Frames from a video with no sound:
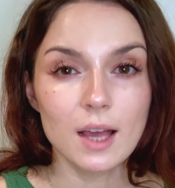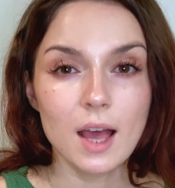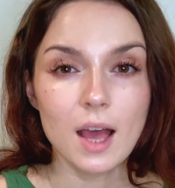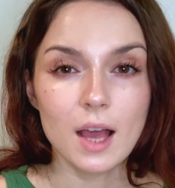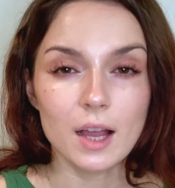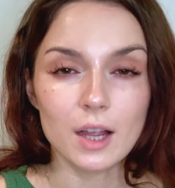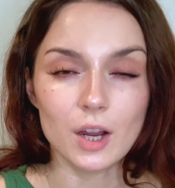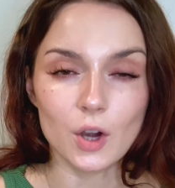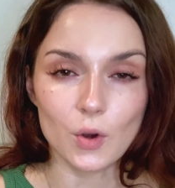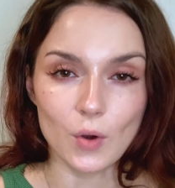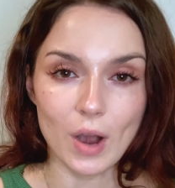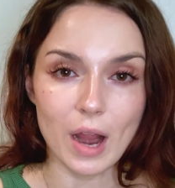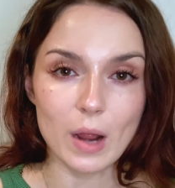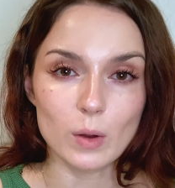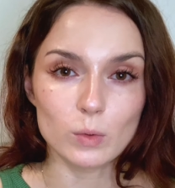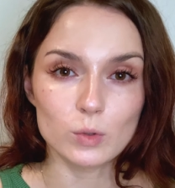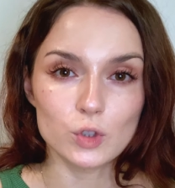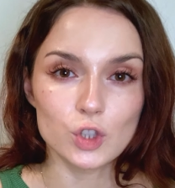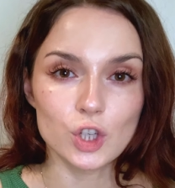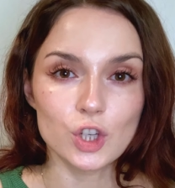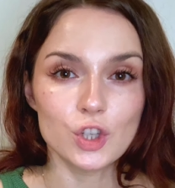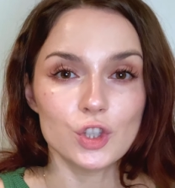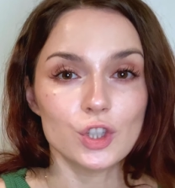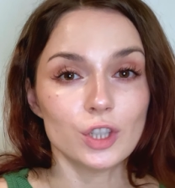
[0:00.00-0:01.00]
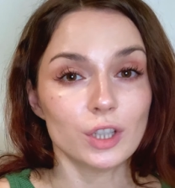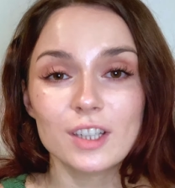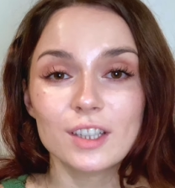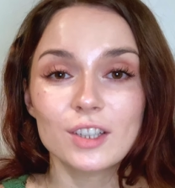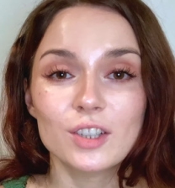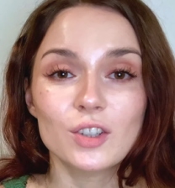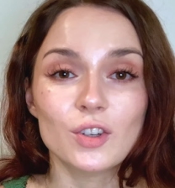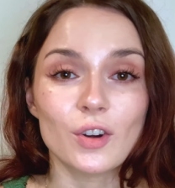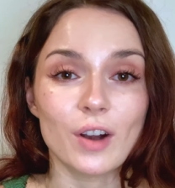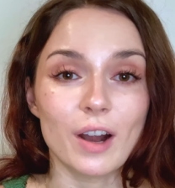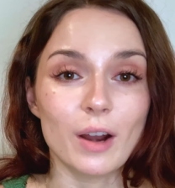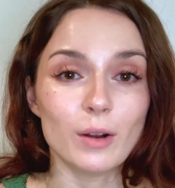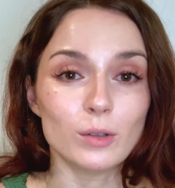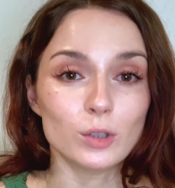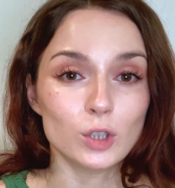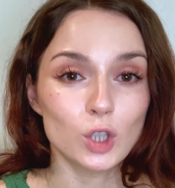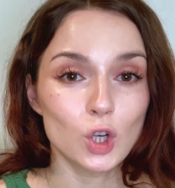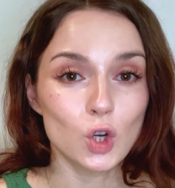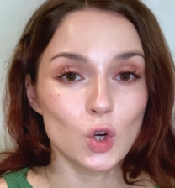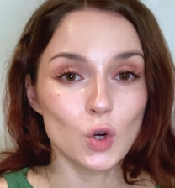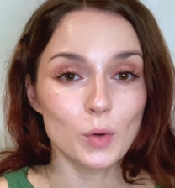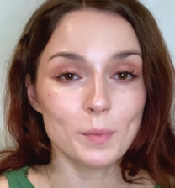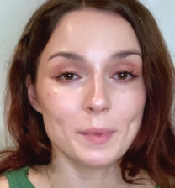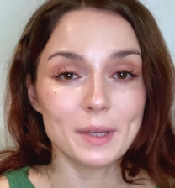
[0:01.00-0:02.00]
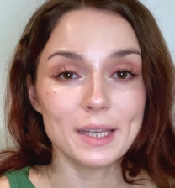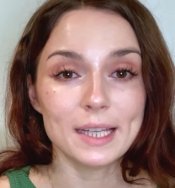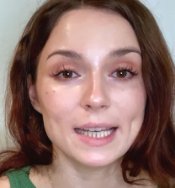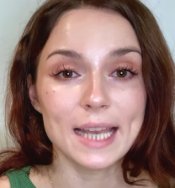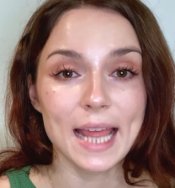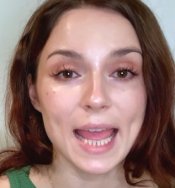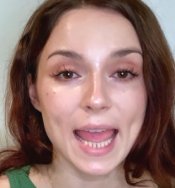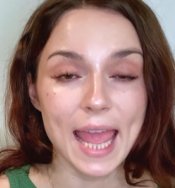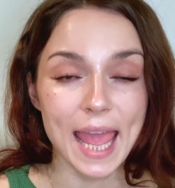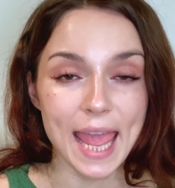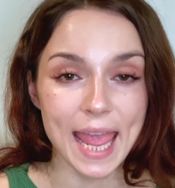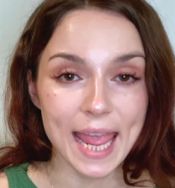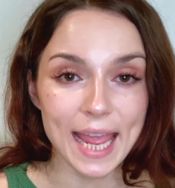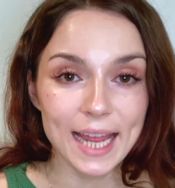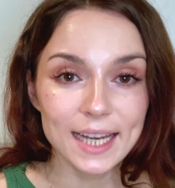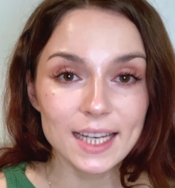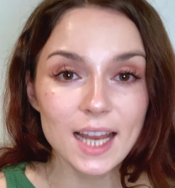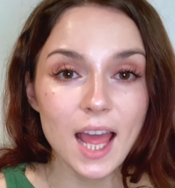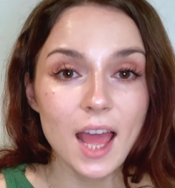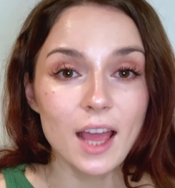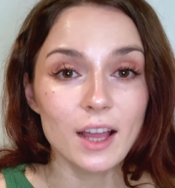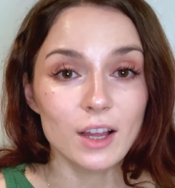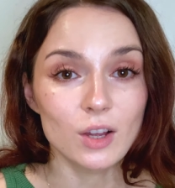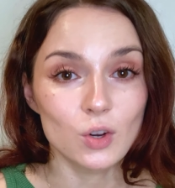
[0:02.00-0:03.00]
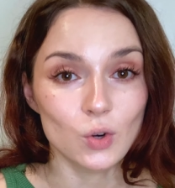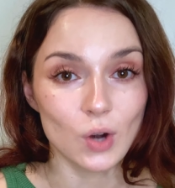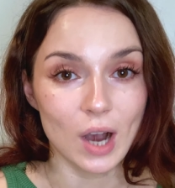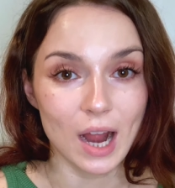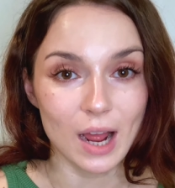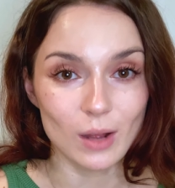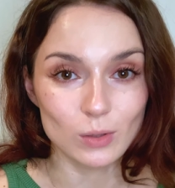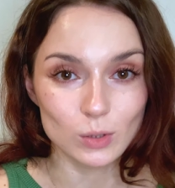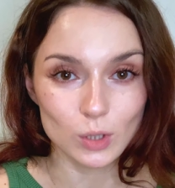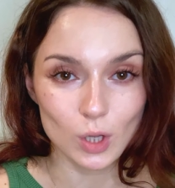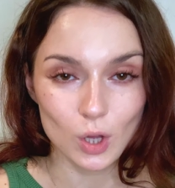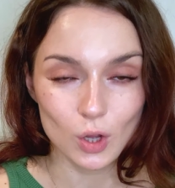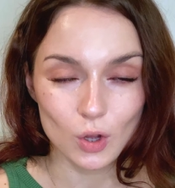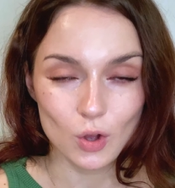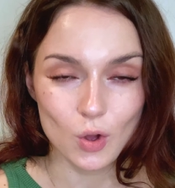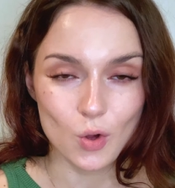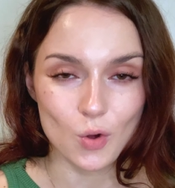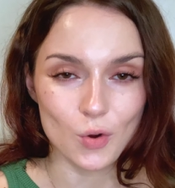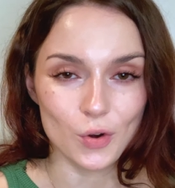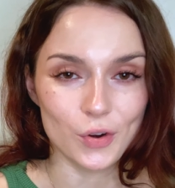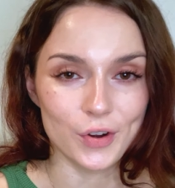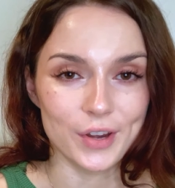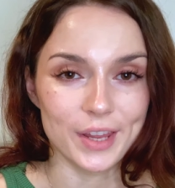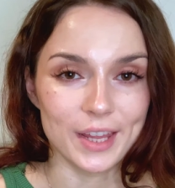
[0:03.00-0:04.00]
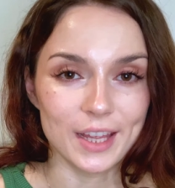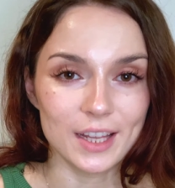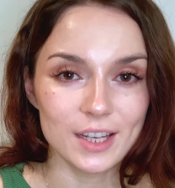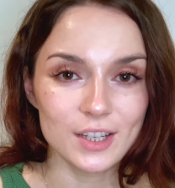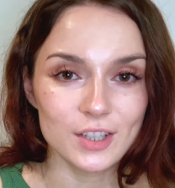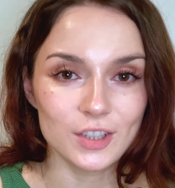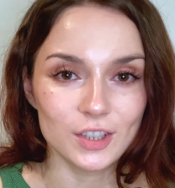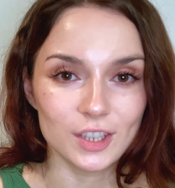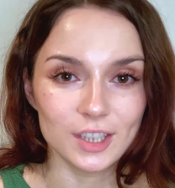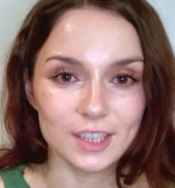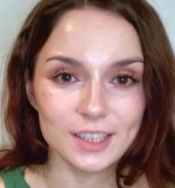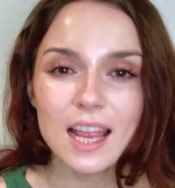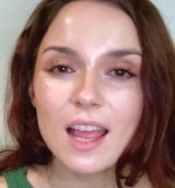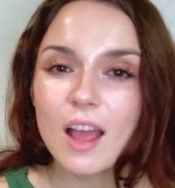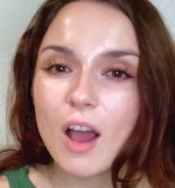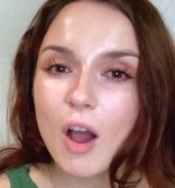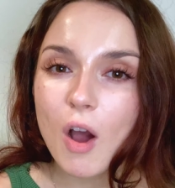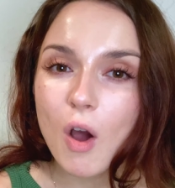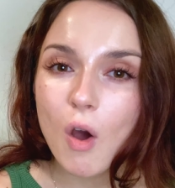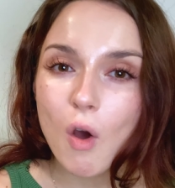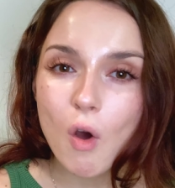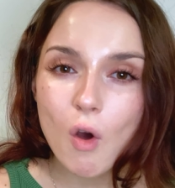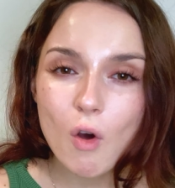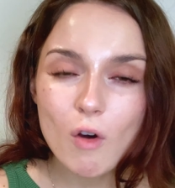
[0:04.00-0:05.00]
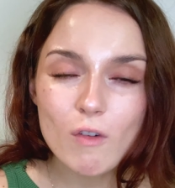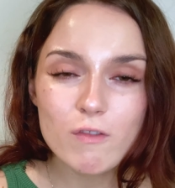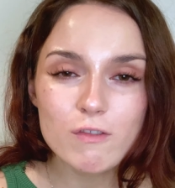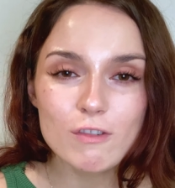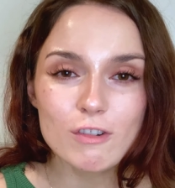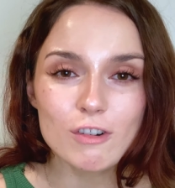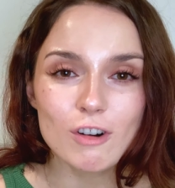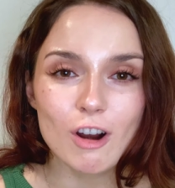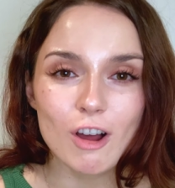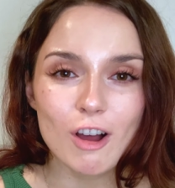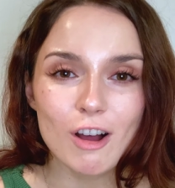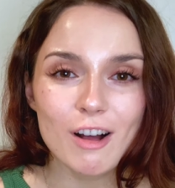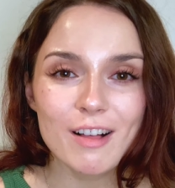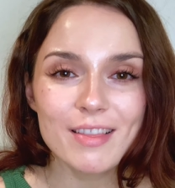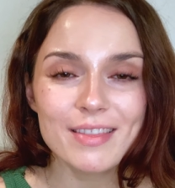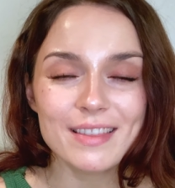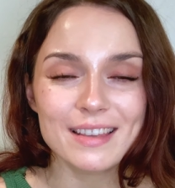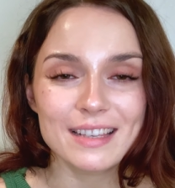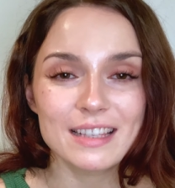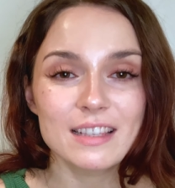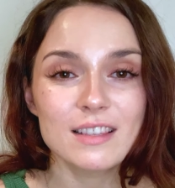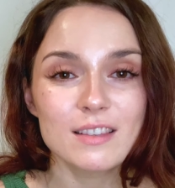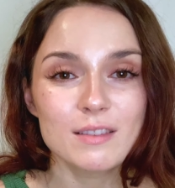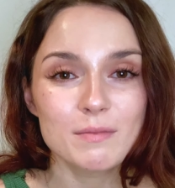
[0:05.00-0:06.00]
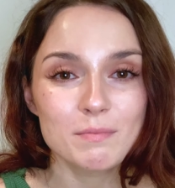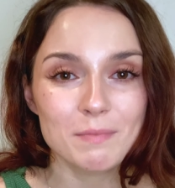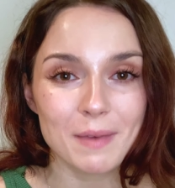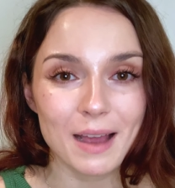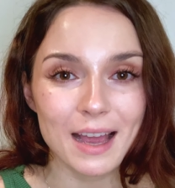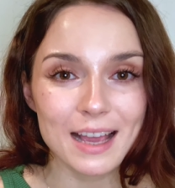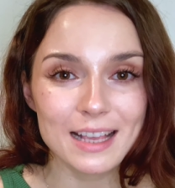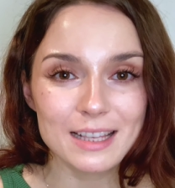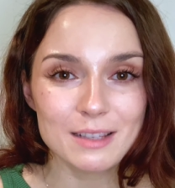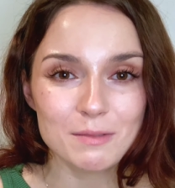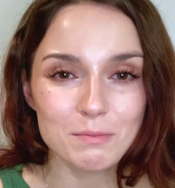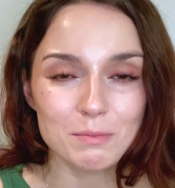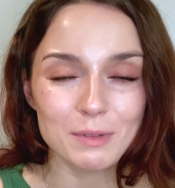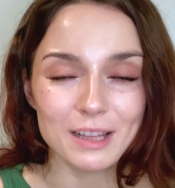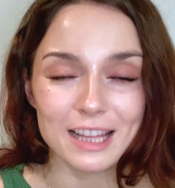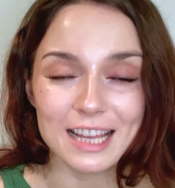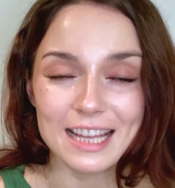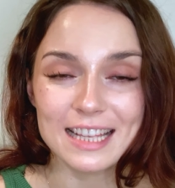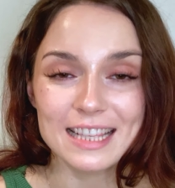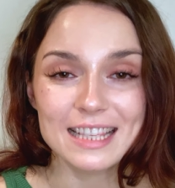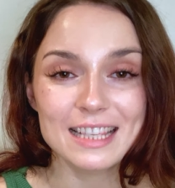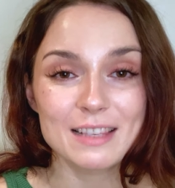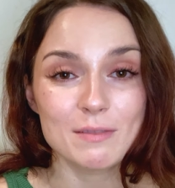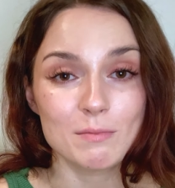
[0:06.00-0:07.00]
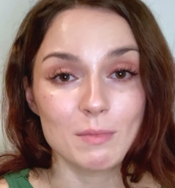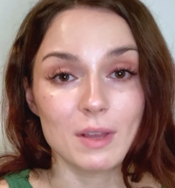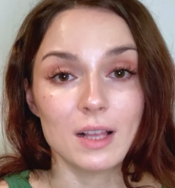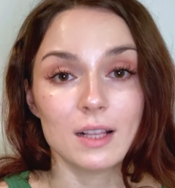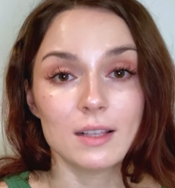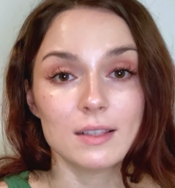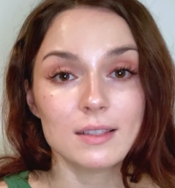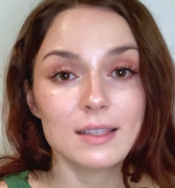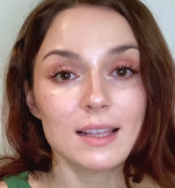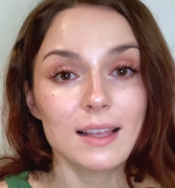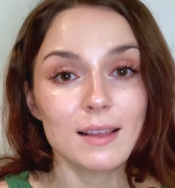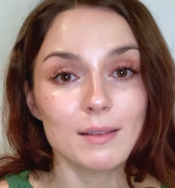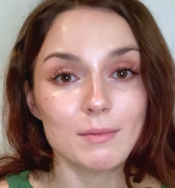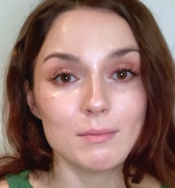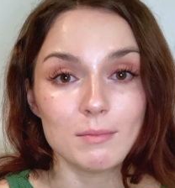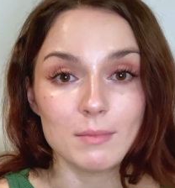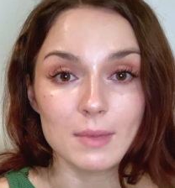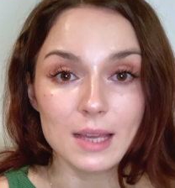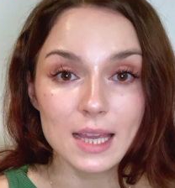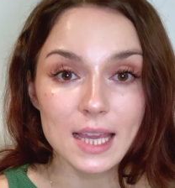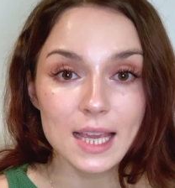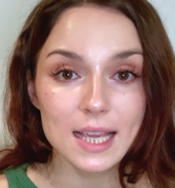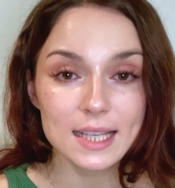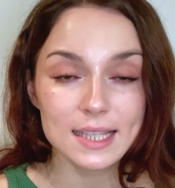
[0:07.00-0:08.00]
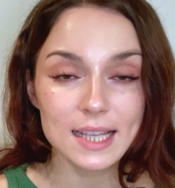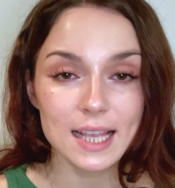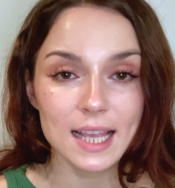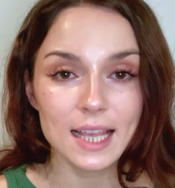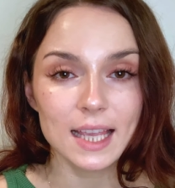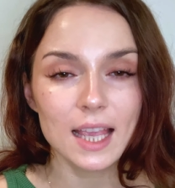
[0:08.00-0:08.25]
ground ginger, ground cumin, and ground coriander. Overall, this spice blend smells amazing,